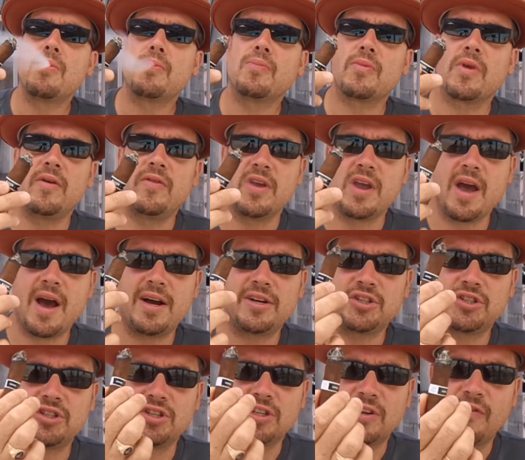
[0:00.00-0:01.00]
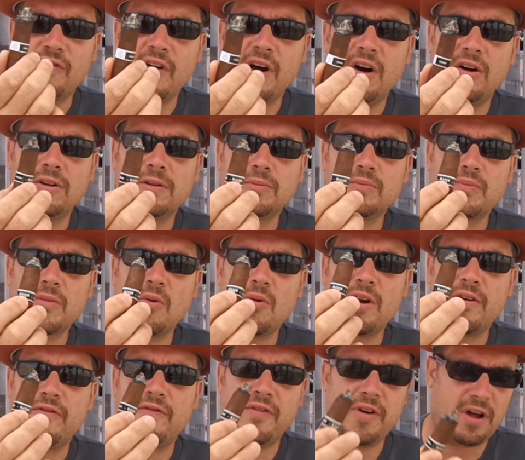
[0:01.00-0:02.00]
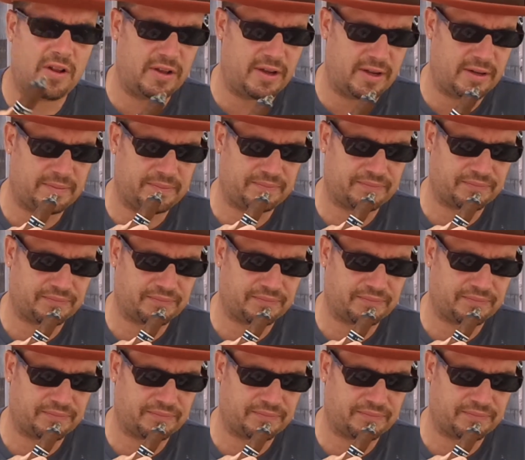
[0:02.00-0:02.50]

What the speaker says: And the ash just fell. When it fell, it